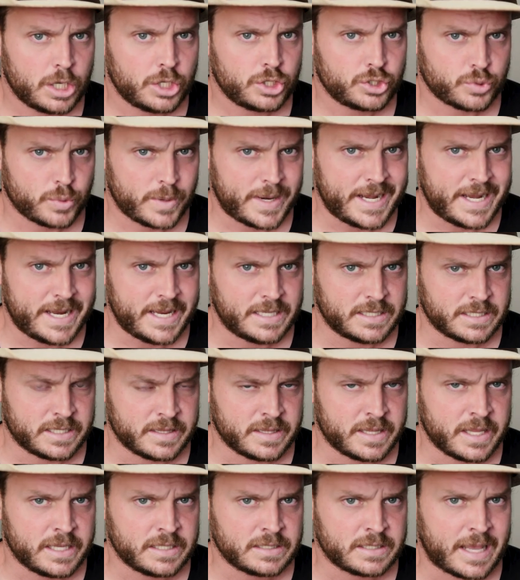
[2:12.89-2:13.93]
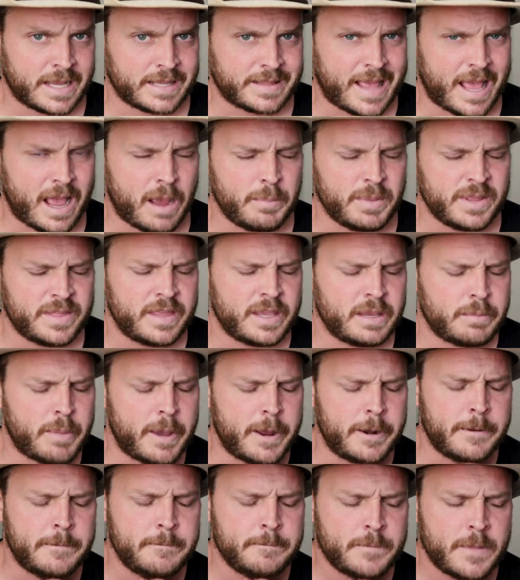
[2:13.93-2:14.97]
treaties and things like that. I mean, think
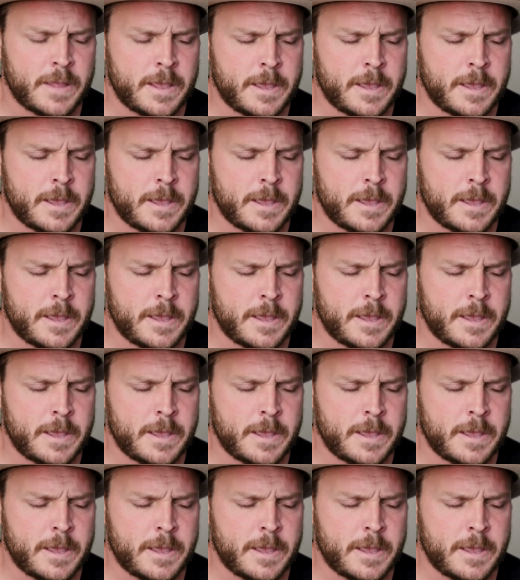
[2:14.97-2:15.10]
about it.